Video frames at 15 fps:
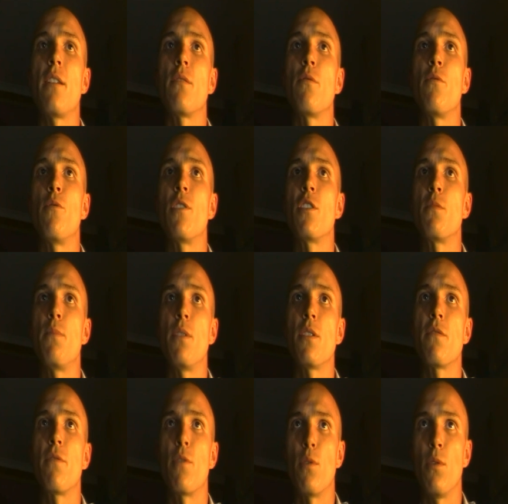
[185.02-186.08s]
aligned with what is
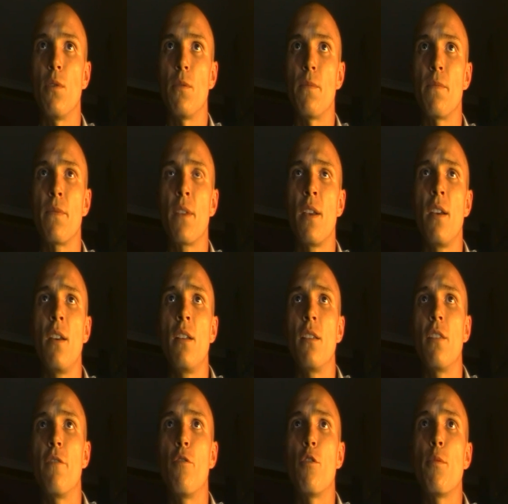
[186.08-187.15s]
best for all.
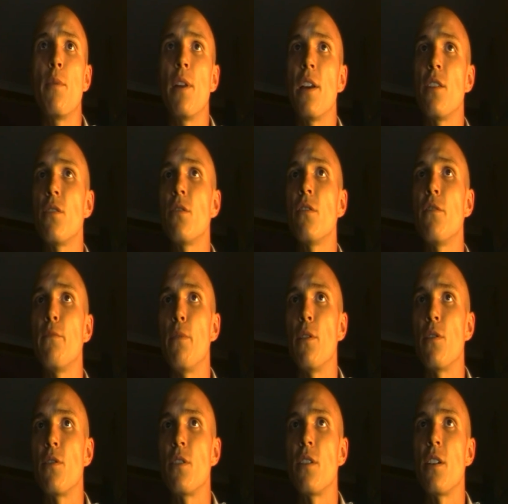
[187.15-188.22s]
The formulation of
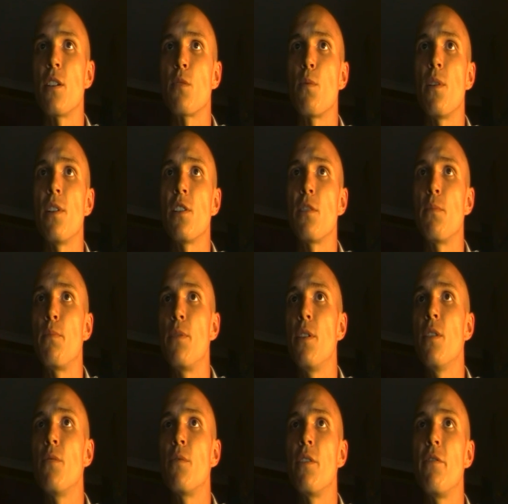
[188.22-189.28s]
policy as well as the
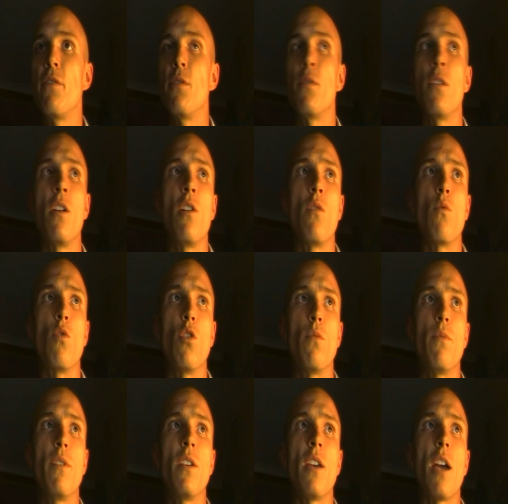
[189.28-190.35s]
peer review
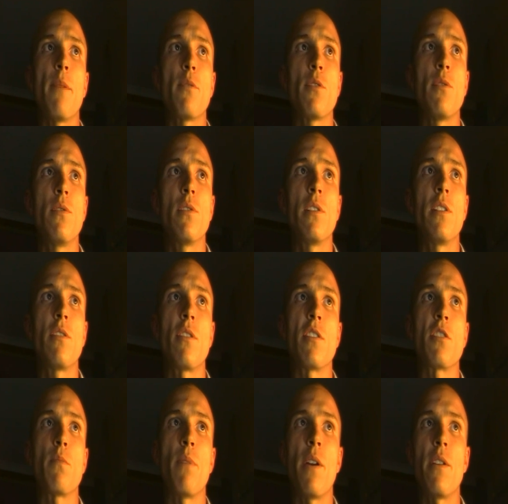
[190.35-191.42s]
will be absolutely
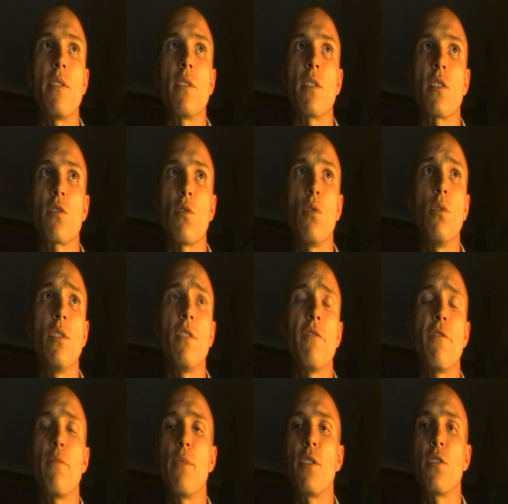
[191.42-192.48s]
transparent, as all
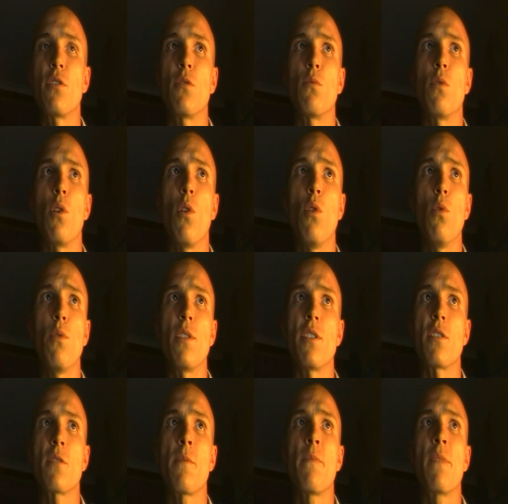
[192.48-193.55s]
information will
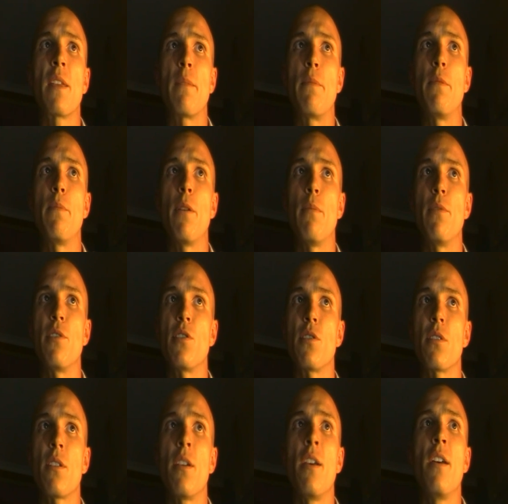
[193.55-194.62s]
always be
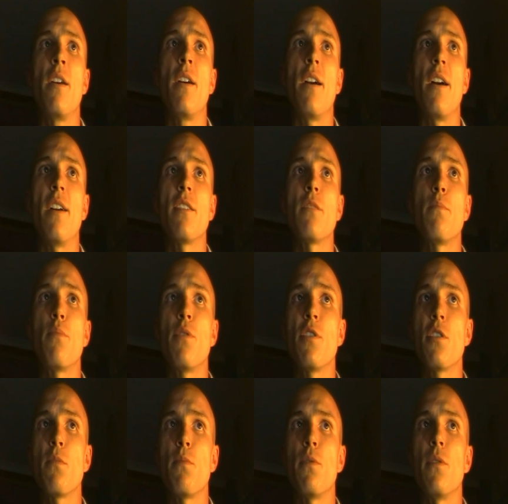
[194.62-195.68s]
published. As a
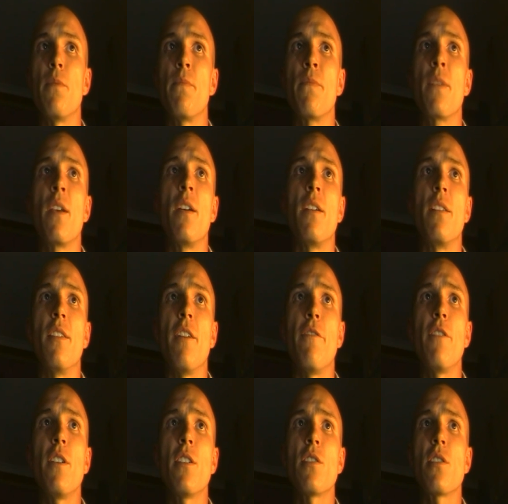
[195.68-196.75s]
principle,
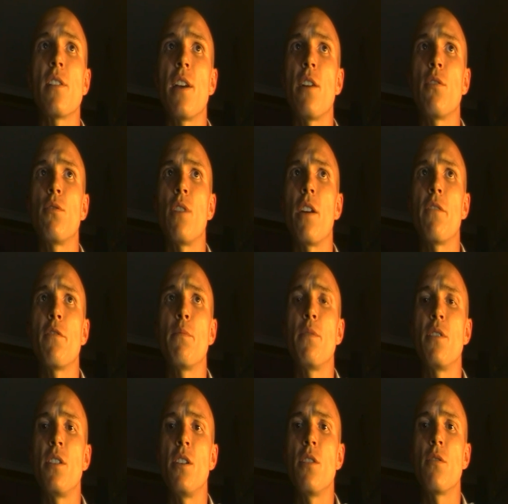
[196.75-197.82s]
nothing is allowed to ever
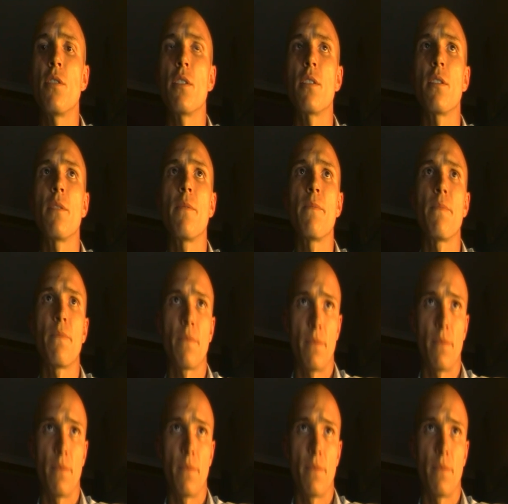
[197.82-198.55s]
be secret